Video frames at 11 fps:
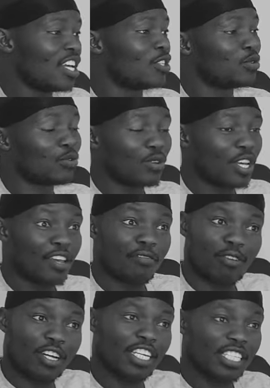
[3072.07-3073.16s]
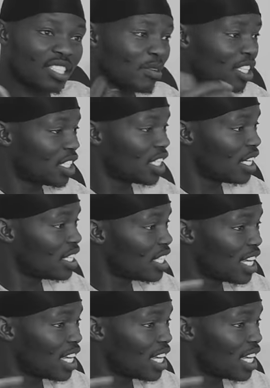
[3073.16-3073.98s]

So everyone at SmartZhet